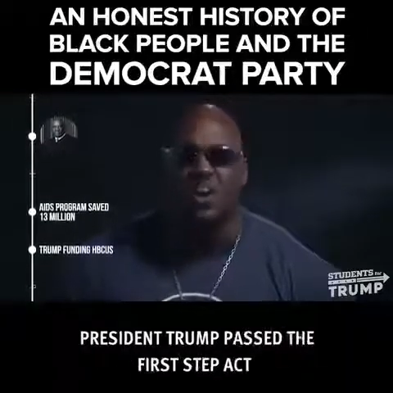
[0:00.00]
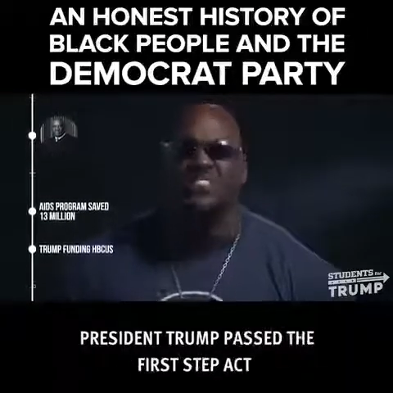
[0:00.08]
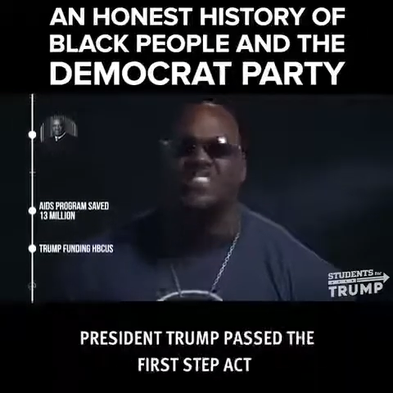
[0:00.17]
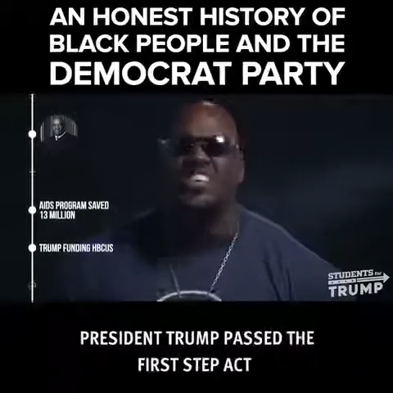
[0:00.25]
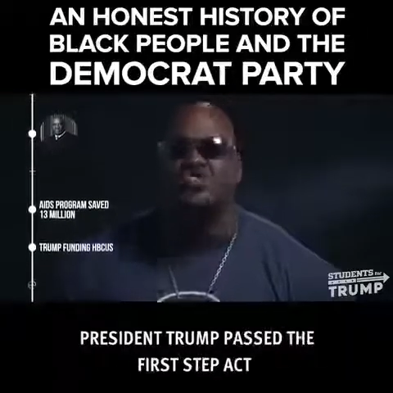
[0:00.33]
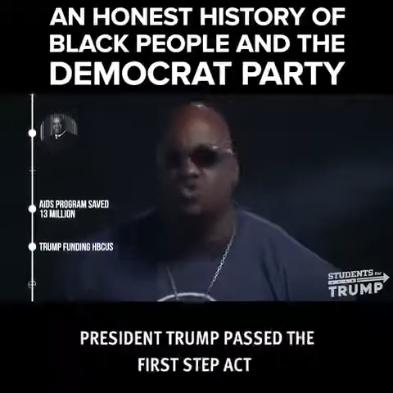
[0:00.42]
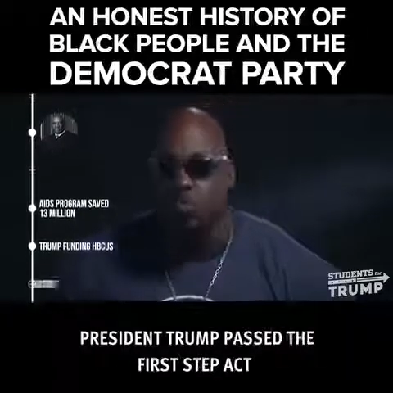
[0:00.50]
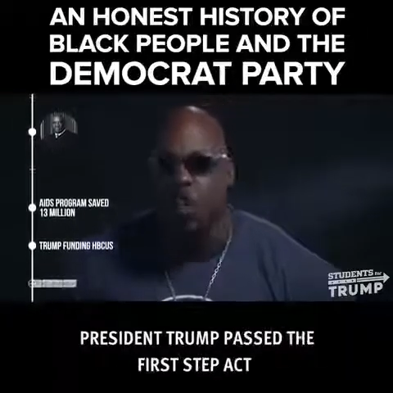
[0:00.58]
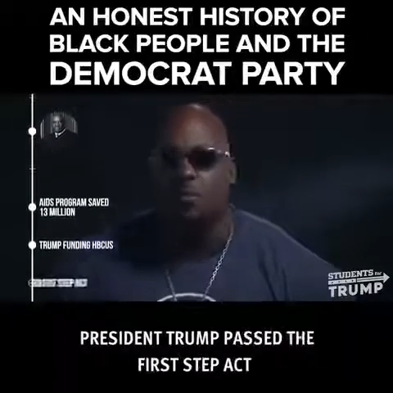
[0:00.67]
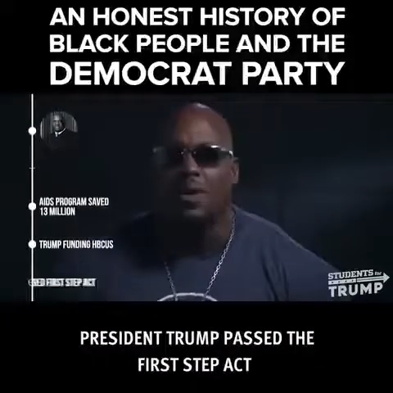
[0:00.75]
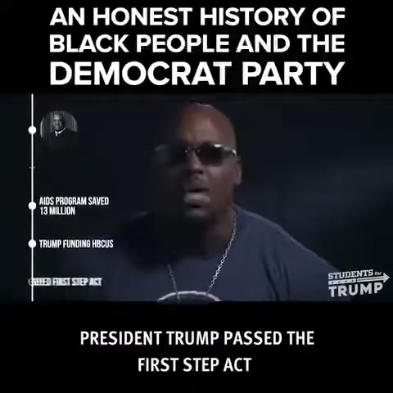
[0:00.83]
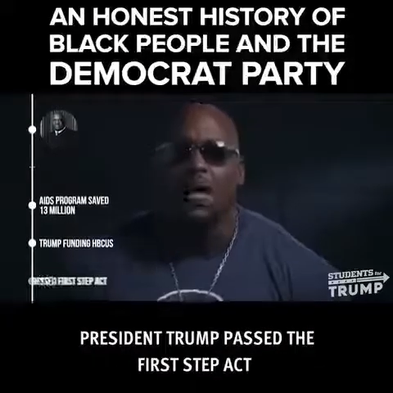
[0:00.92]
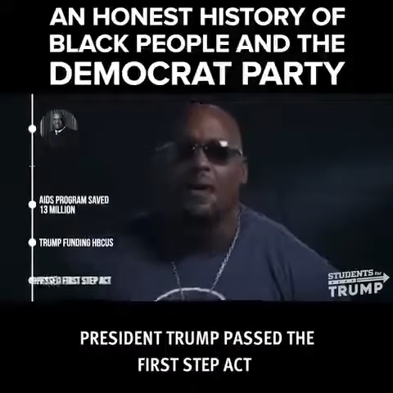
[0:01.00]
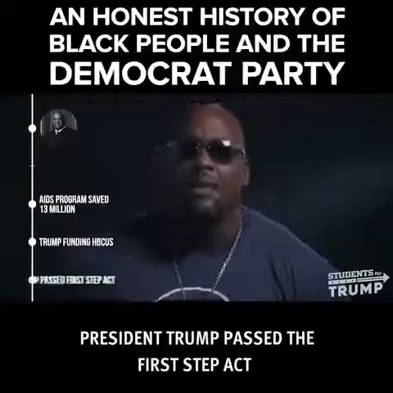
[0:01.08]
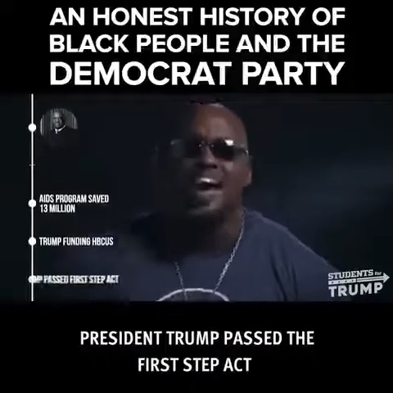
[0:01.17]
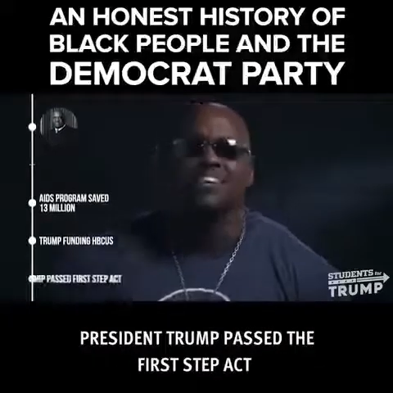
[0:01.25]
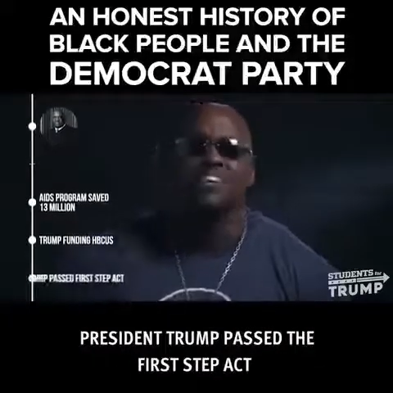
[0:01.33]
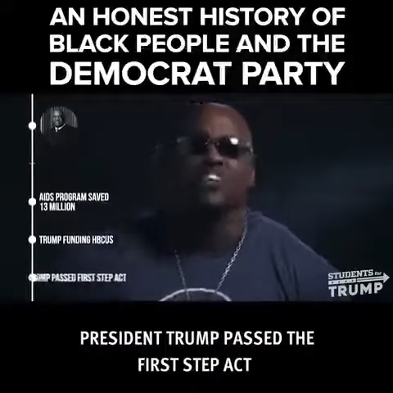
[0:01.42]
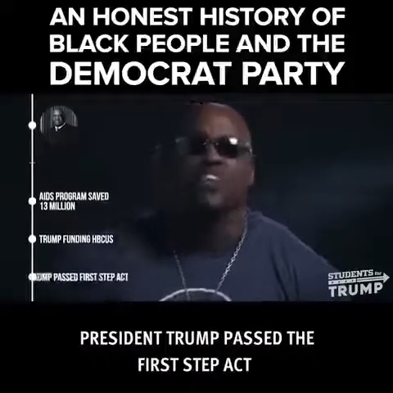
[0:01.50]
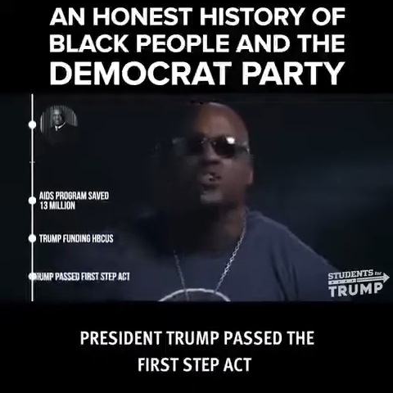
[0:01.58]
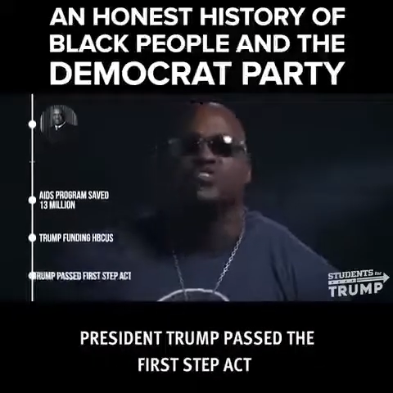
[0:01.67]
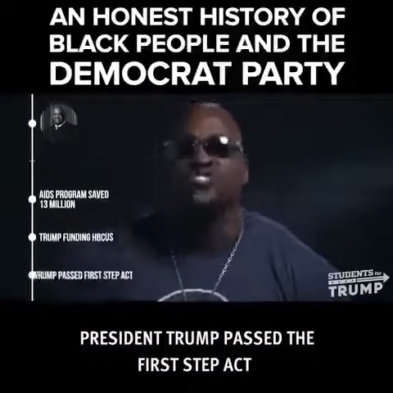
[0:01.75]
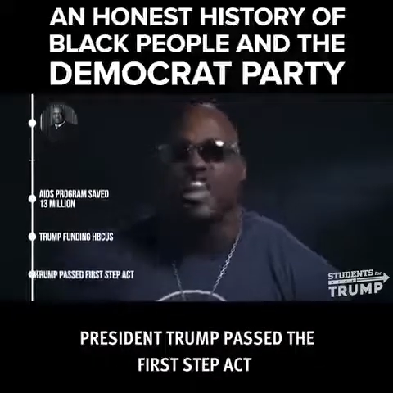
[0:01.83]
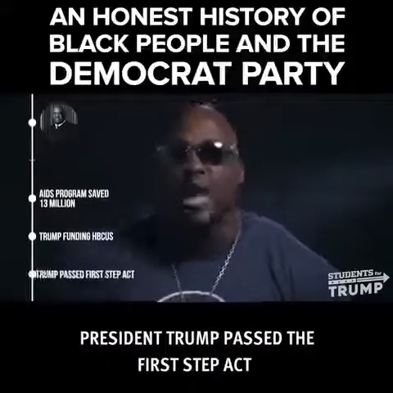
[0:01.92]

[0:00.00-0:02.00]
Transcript: President Trump passed the First